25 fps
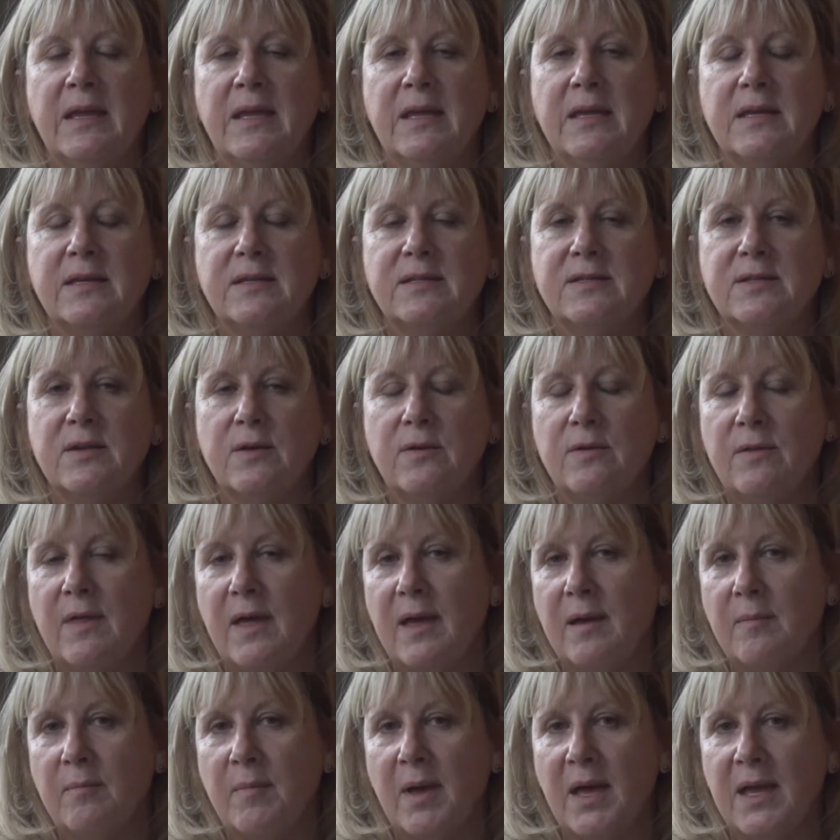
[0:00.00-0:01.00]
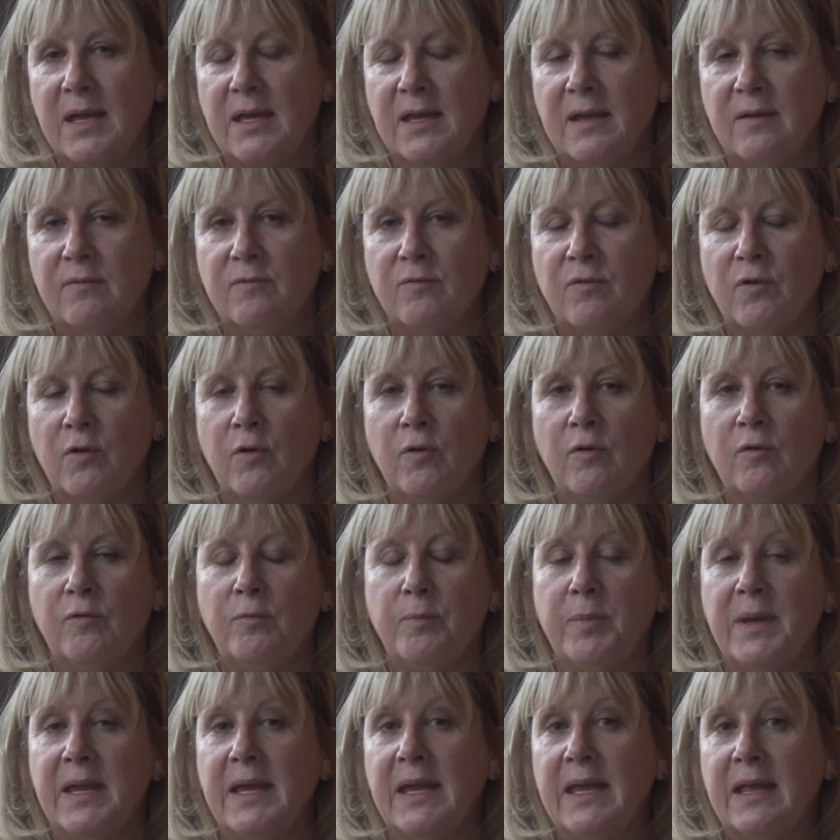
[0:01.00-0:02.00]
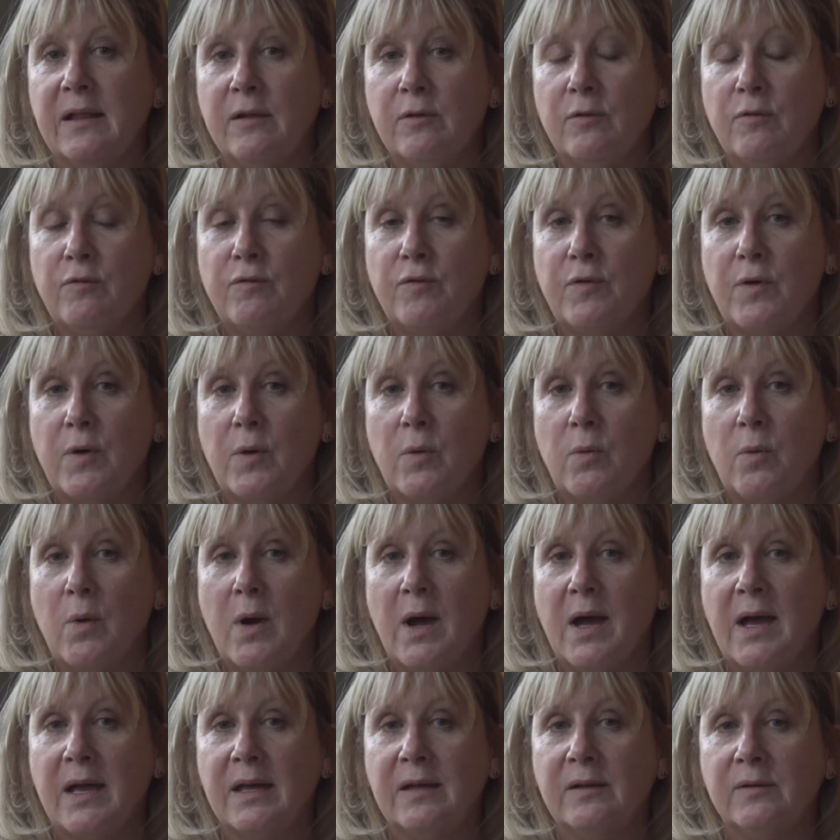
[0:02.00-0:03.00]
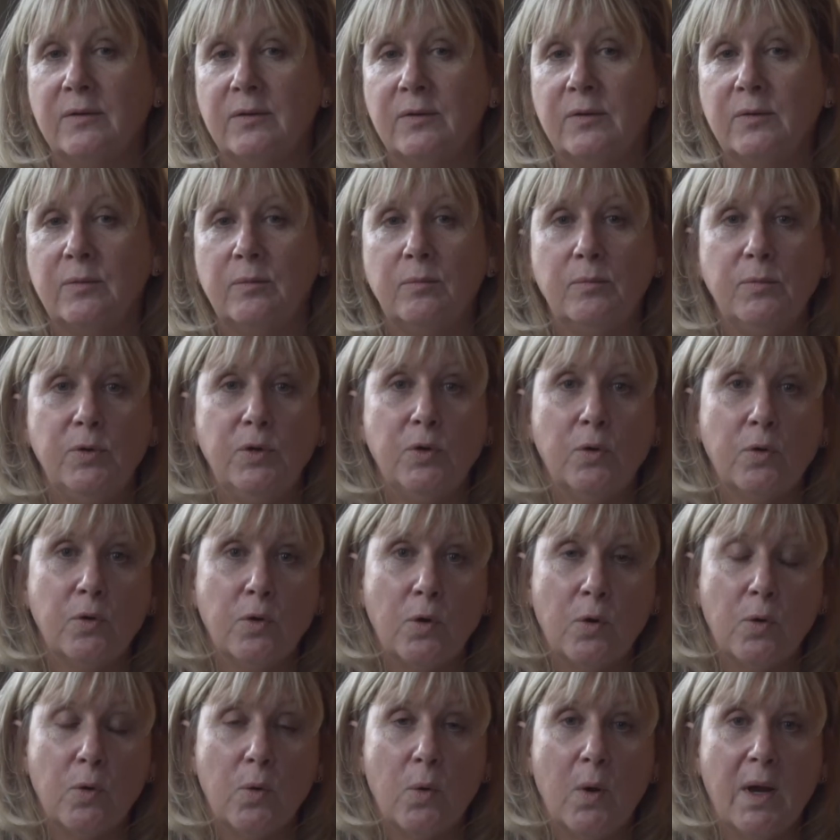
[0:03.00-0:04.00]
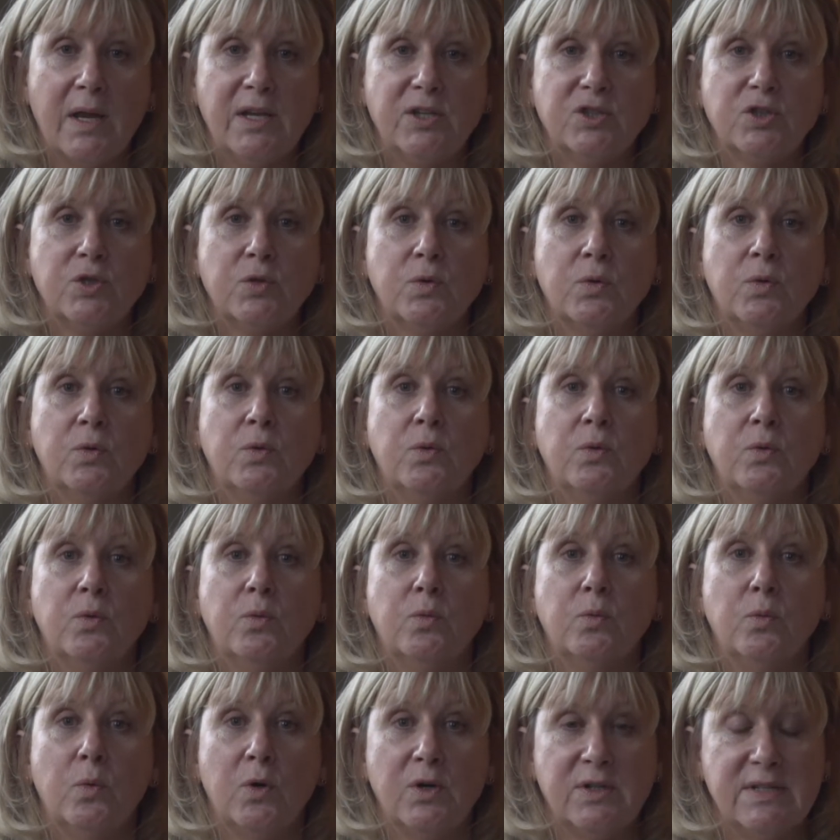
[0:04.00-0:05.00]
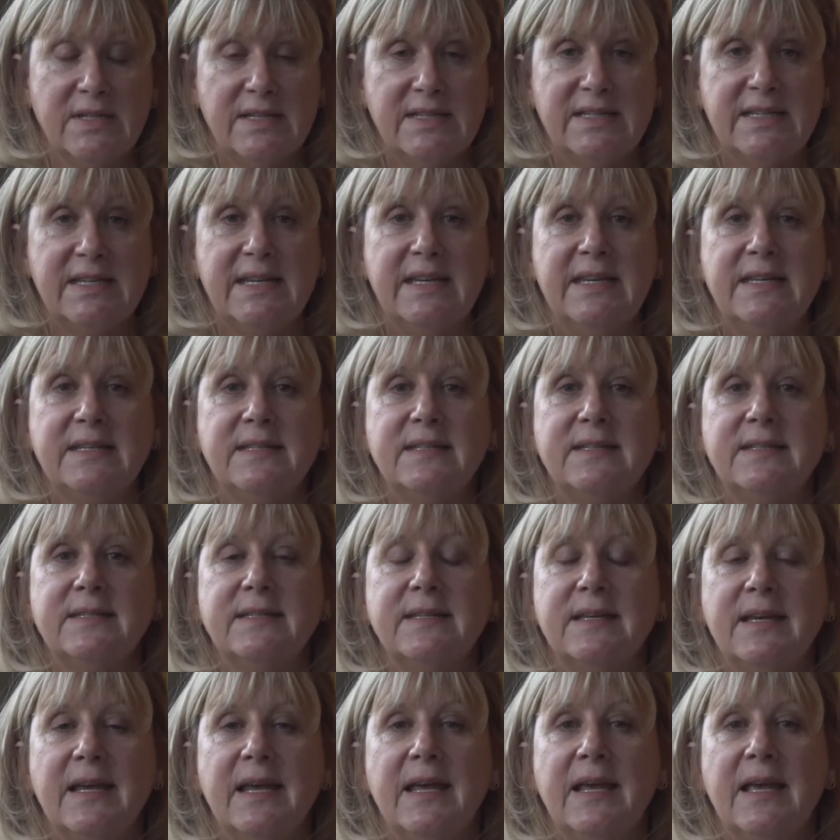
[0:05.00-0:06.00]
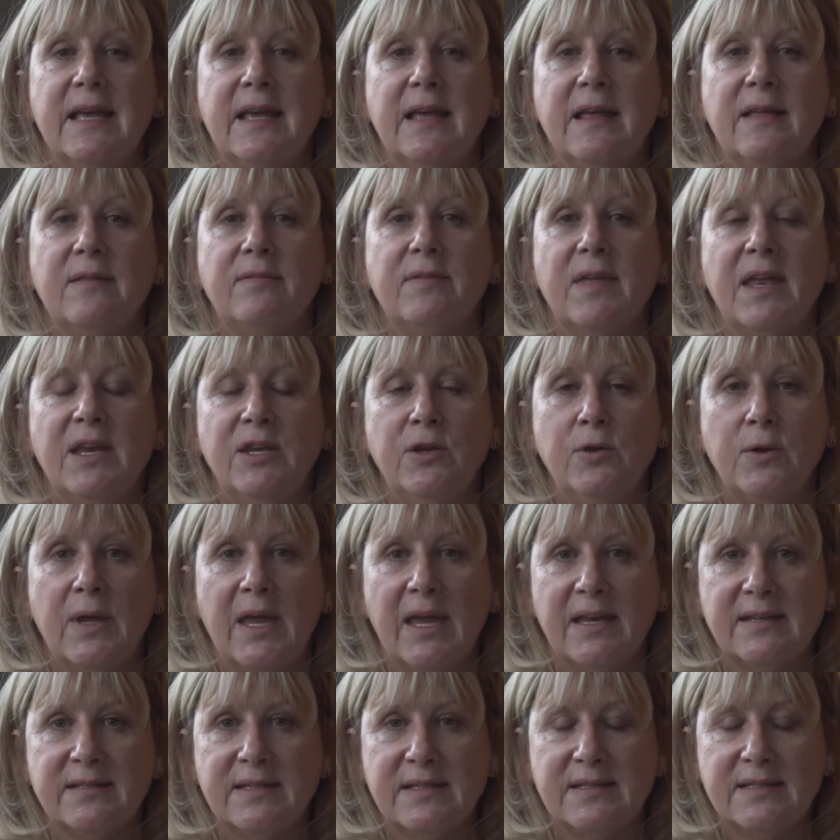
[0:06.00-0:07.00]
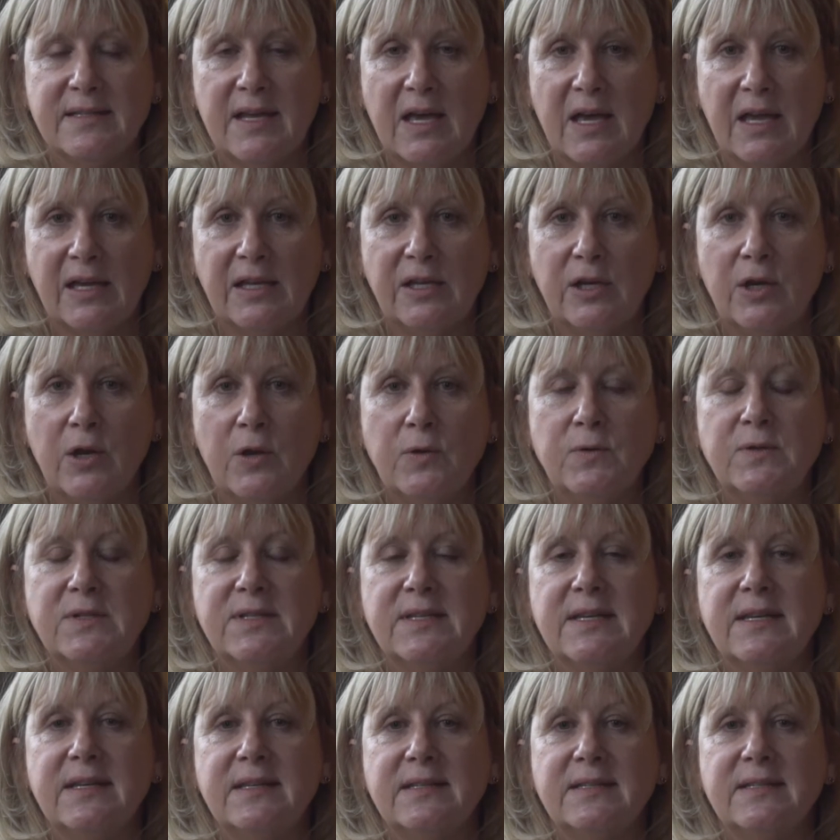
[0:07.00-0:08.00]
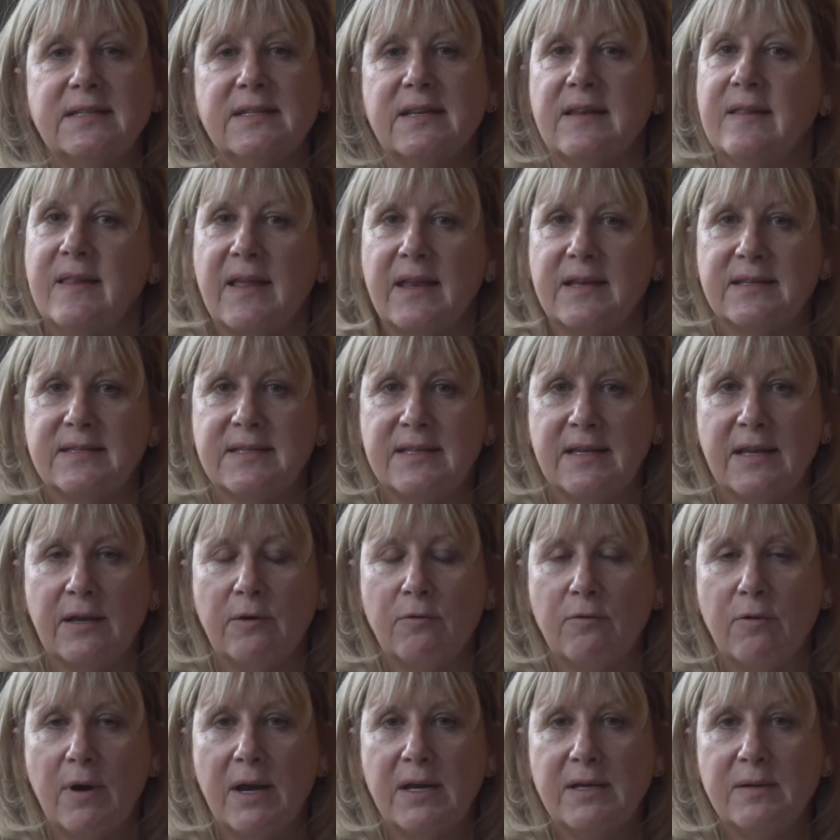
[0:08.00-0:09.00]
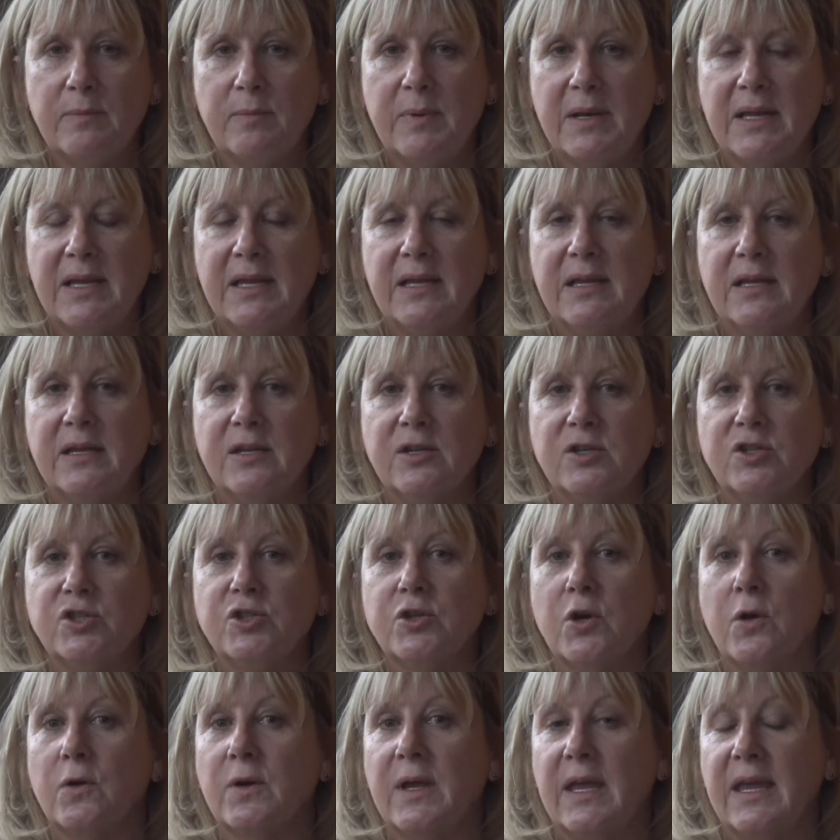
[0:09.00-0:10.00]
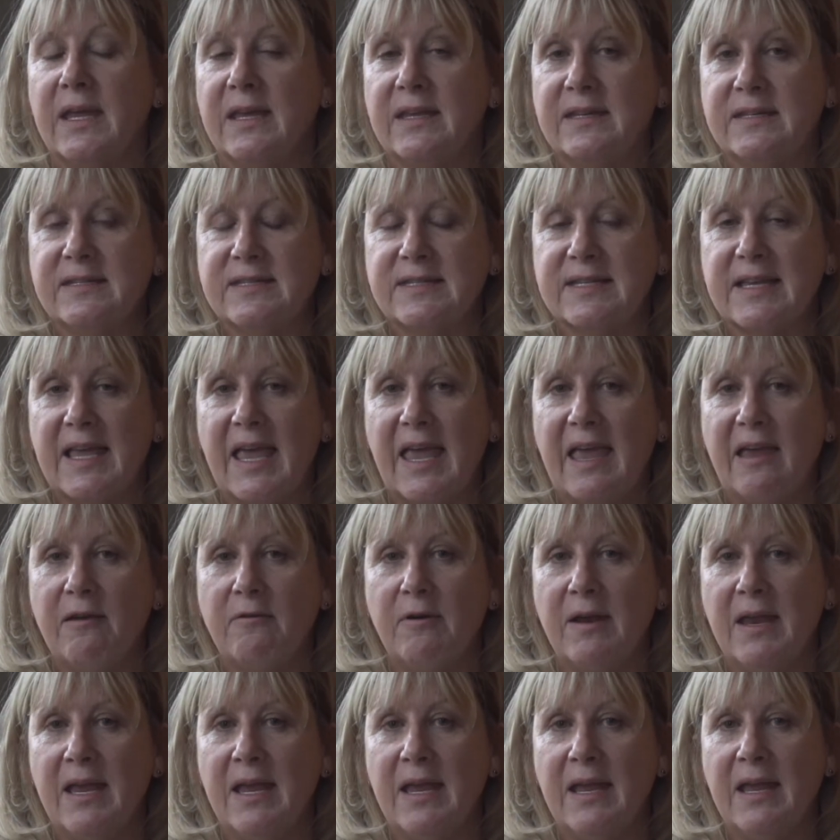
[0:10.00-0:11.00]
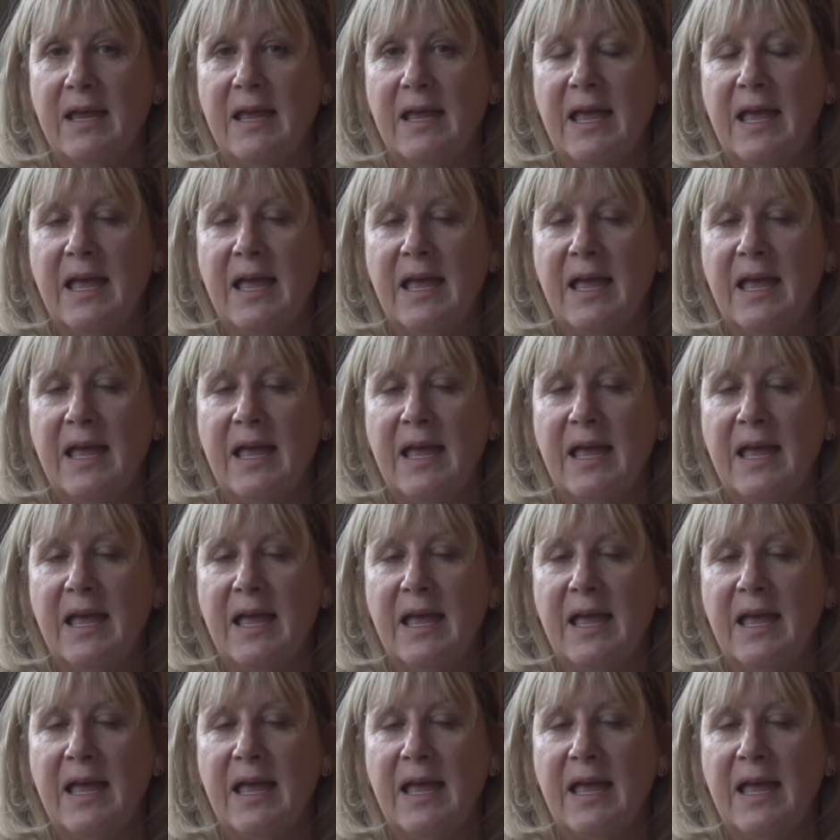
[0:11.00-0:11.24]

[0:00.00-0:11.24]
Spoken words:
So that might involve being ill for a while, you're not quite sure what it is, then you get a diagnosis, and that's incredibly shocking and scary.